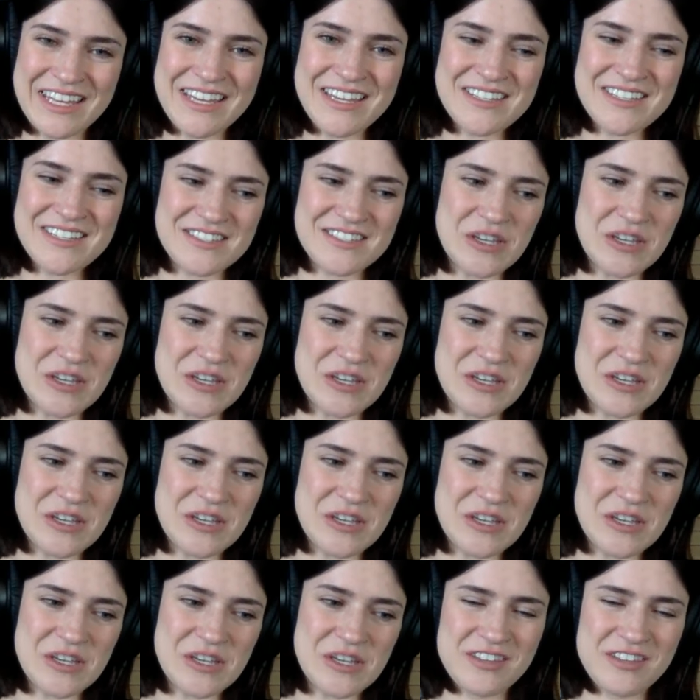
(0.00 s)
So,
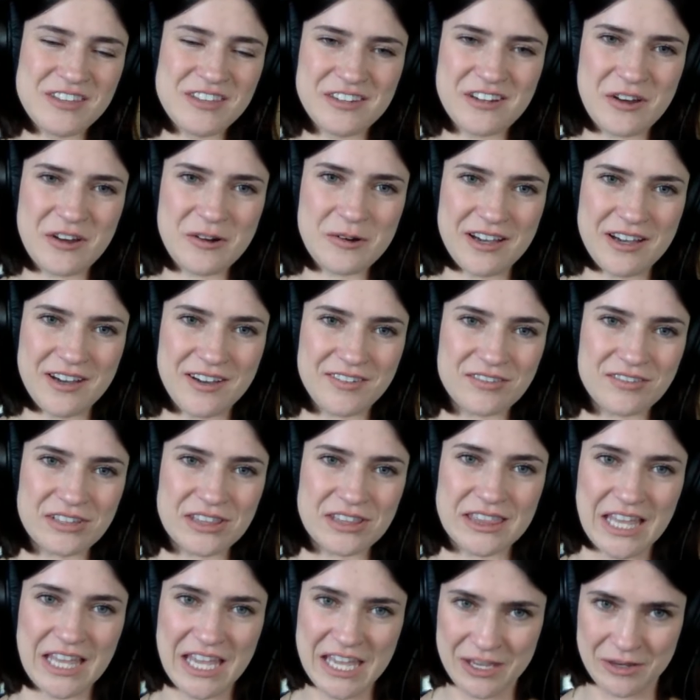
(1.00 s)
on the note of
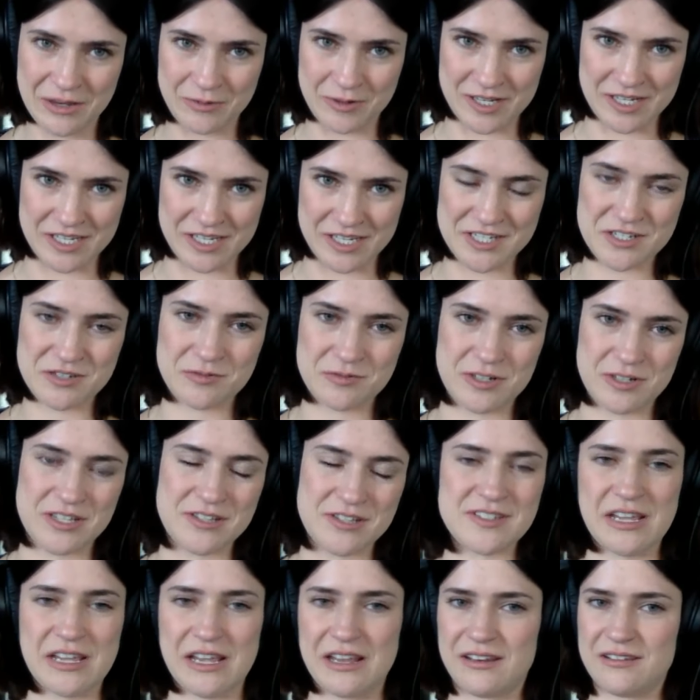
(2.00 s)
language, when you
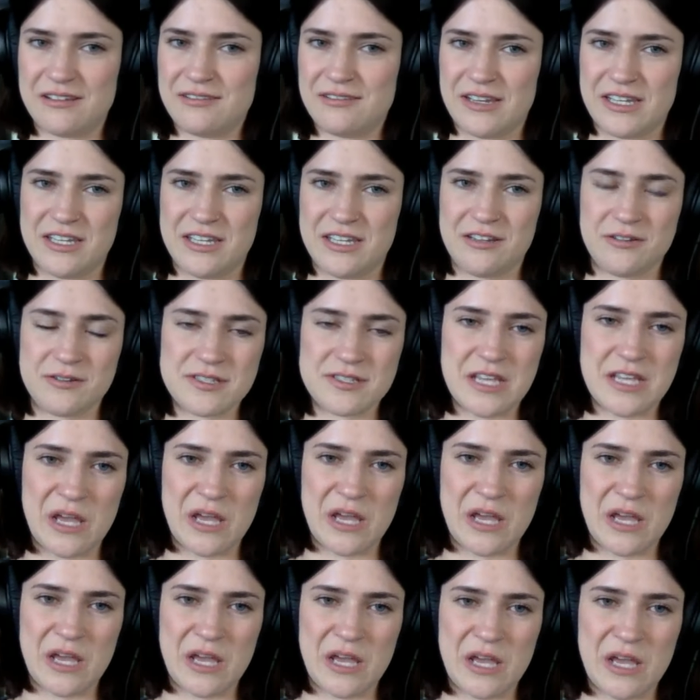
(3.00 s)
said, like, saying
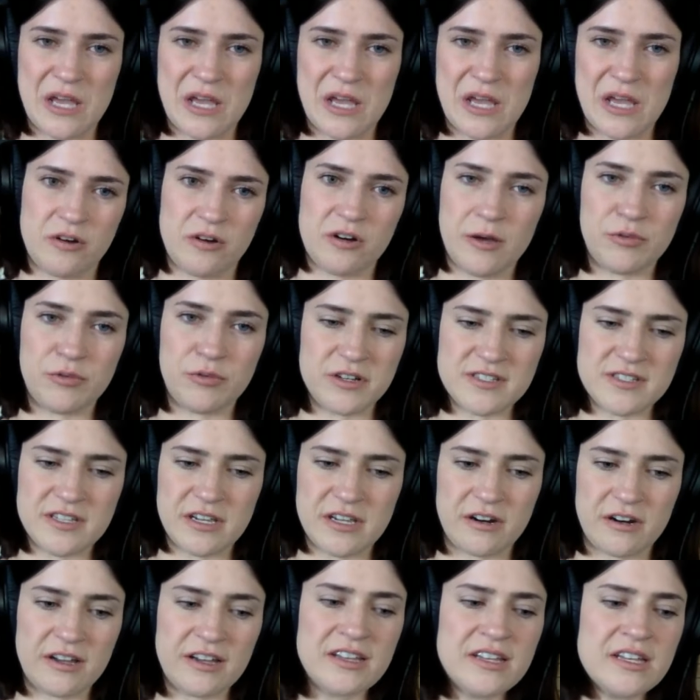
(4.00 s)
buongiorno or
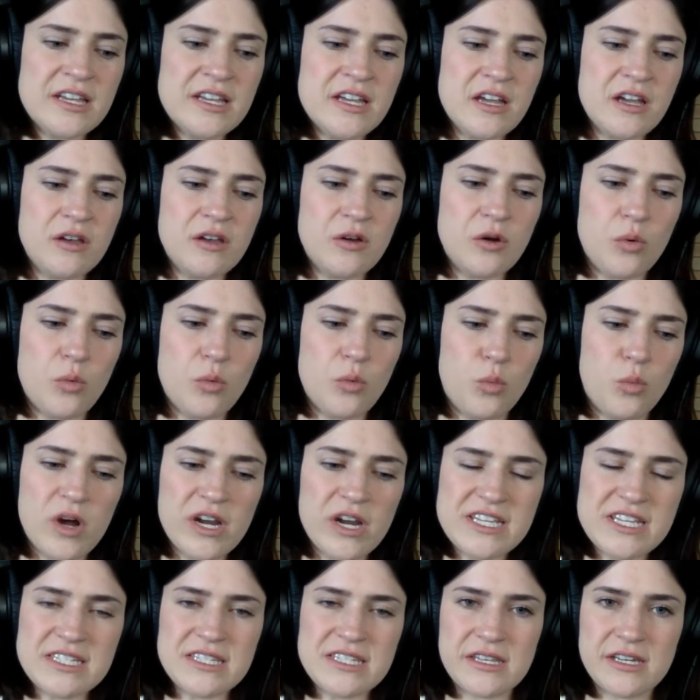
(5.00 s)
buonasera,
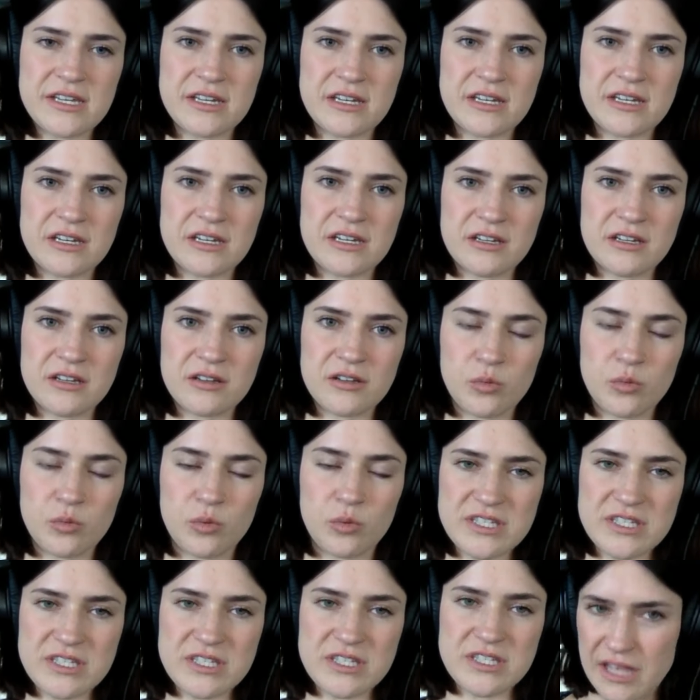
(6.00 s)
what's the
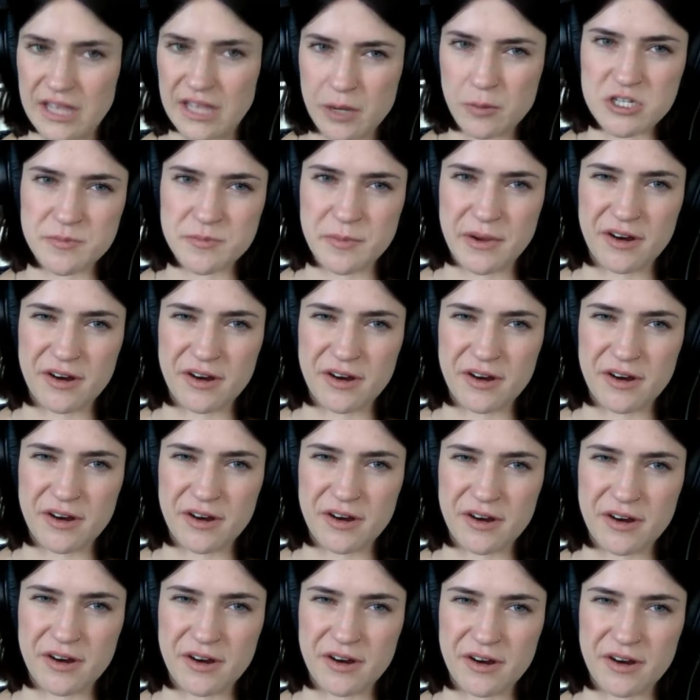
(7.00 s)
language barrier
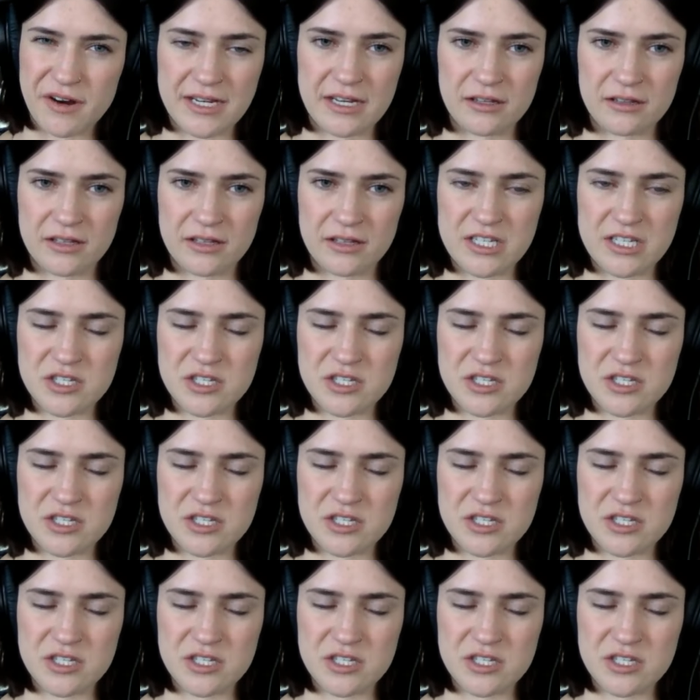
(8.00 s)
like in Italy?